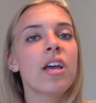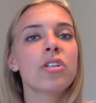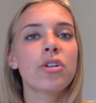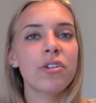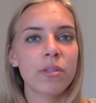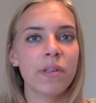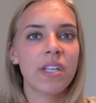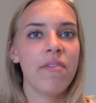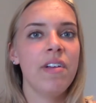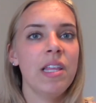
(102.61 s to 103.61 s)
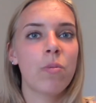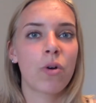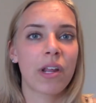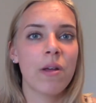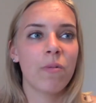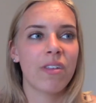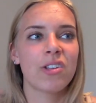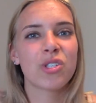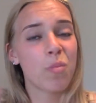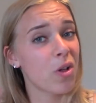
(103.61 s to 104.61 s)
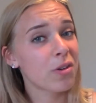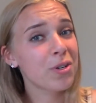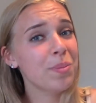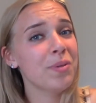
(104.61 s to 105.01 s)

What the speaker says: so you're specifically working with a smaller group